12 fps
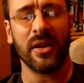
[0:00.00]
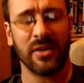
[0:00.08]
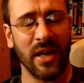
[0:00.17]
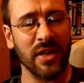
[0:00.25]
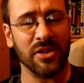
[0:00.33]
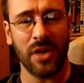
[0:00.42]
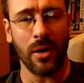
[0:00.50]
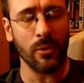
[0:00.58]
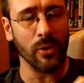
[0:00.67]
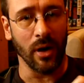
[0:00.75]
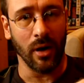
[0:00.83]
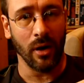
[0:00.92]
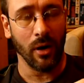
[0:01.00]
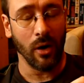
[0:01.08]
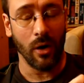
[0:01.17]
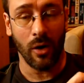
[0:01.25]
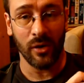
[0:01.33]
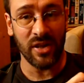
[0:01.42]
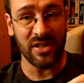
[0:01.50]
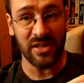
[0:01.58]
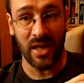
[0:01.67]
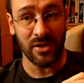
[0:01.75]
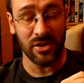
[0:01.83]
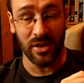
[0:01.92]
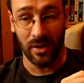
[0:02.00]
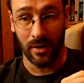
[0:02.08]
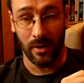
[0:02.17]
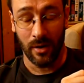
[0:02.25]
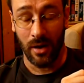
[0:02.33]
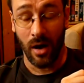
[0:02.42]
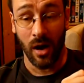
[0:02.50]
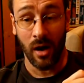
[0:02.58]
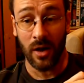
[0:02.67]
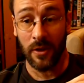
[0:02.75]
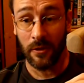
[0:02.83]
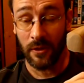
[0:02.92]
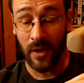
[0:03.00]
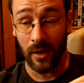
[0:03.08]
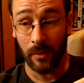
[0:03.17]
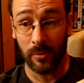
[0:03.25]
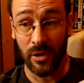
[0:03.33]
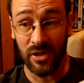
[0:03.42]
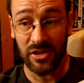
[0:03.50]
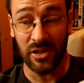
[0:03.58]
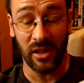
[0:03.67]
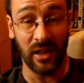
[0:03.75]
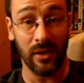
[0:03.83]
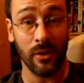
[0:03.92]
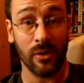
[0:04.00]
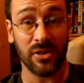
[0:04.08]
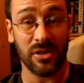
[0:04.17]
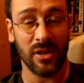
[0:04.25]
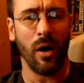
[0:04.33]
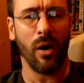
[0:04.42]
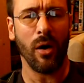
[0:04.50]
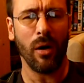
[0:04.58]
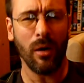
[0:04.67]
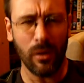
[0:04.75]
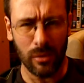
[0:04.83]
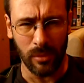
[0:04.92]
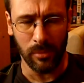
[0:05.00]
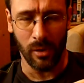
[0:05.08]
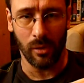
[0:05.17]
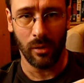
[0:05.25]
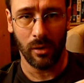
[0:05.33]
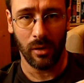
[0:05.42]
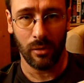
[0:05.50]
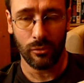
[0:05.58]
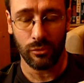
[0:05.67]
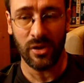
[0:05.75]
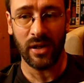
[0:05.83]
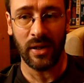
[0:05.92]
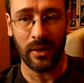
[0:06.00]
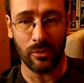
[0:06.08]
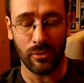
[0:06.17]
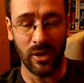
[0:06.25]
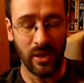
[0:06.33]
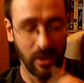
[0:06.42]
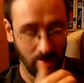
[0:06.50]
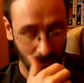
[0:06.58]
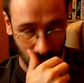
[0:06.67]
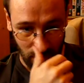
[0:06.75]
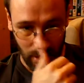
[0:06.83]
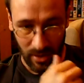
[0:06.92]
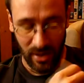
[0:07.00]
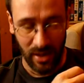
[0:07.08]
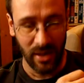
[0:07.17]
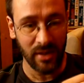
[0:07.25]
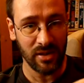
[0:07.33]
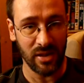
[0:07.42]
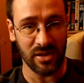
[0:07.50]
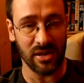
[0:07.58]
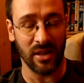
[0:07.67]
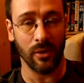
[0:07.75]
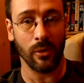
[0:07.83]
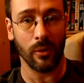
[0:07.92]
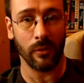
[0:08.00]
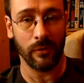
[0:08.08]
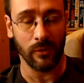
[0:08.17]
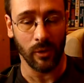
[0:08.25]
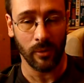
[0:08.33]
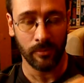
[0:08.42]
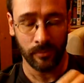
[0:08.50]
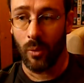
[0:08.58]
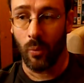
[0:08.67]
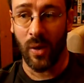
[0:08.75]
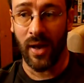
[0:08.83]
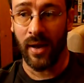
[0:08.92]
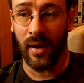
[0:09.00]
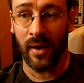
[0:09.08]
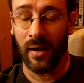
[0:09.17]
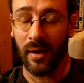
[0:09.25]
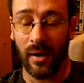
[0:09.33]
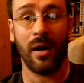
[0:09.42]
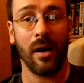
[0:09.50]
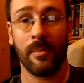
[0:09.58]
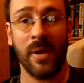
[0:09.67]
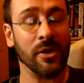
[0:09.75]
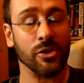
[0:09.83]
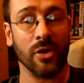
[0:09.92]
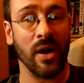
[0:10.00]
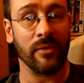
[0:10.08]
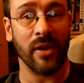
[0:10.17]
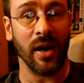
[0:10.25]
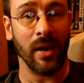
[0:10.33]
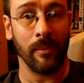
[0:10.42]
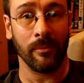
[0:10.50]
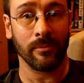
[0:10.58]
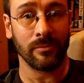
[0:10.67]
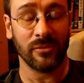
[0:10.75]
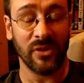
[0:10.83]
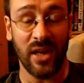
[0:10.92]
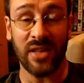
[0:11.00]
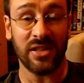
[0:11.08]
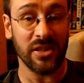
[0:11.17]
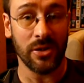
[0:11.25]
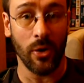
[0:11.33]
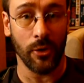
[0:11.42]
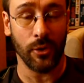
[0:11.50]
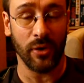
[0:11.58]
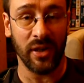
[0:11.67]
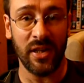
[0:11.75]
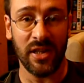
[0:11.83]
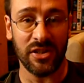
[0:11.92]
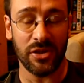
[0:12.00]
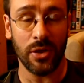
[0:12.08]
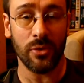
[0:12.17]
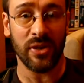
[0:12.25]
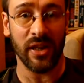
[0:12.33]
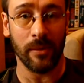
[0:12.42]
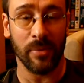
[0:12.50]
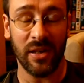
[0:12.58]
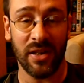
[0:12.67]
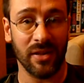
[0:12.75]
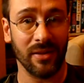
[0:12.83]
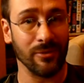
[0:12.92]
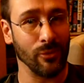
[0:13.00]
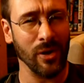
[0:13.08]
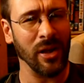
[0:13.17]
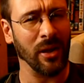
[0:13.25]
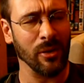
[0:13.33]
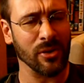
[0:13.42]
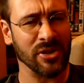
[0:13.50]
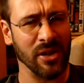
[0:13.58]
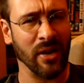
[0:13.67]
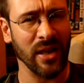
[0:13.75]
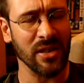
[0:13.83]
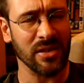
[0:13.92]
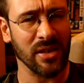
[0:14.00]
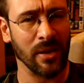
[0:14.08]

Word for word: Daytona on the Saturn, I think personally looks horrible, really, really hideously awful, where a Mega Drive game, yes, it's not 3D, it's 2D, but it really looks nice.